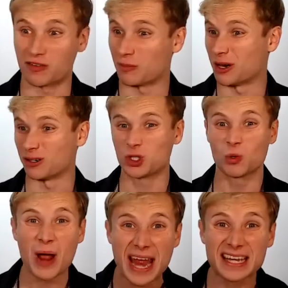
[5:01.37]
of about
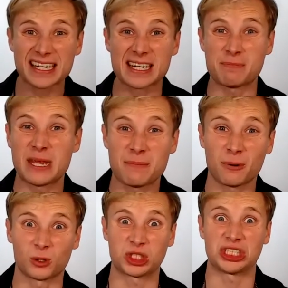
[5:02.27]
20
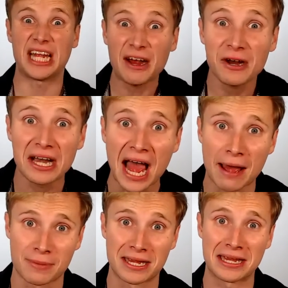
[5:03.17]
people staring
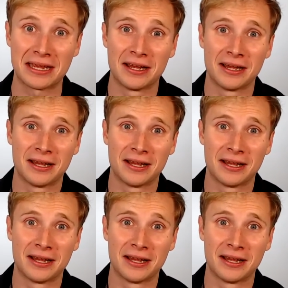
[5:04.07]
at me,